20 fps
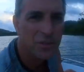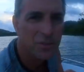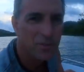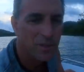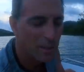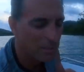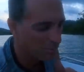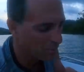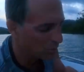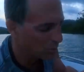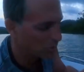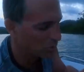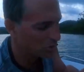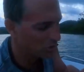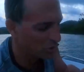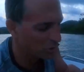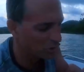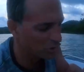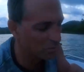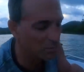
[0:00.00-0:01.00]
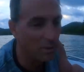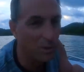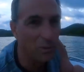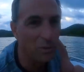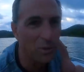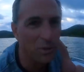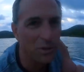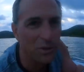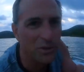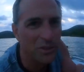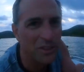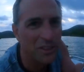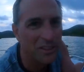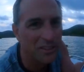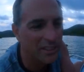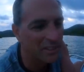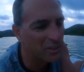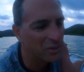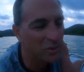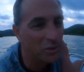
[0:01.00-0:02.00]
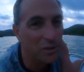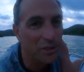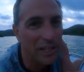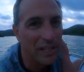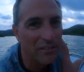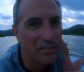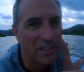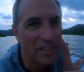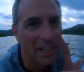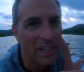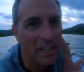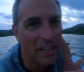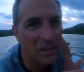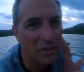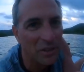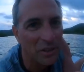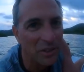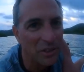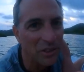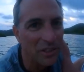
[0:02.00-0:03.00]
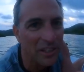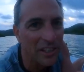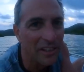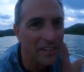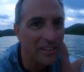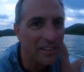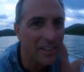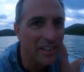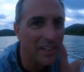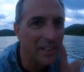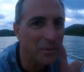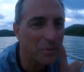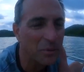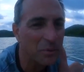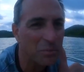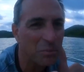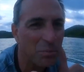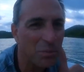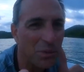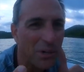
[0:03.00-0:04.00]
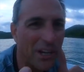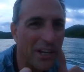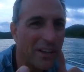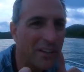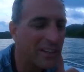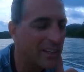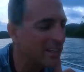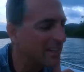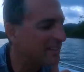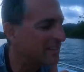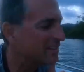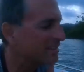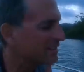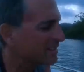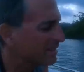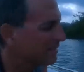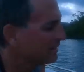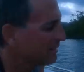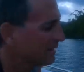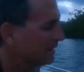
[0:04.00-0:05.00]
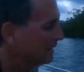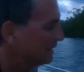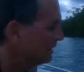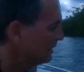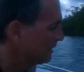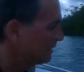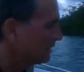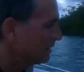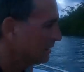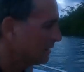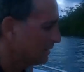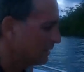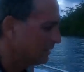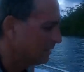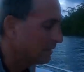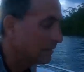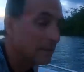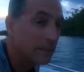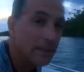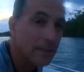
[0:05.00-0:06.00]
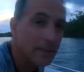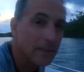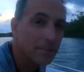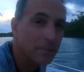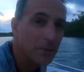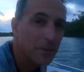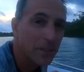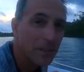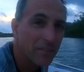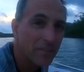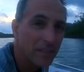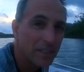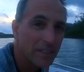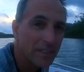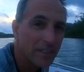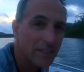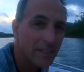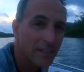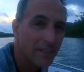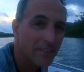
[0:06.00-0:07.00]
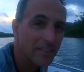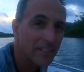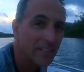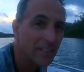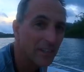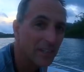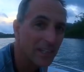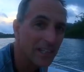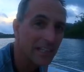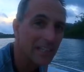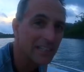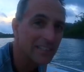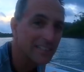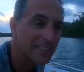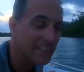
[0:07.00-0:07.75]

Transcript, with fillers: to rub more salt in my wounds, that's all the avocado I got out of that. It was brown as. I'm not having having a lot of luck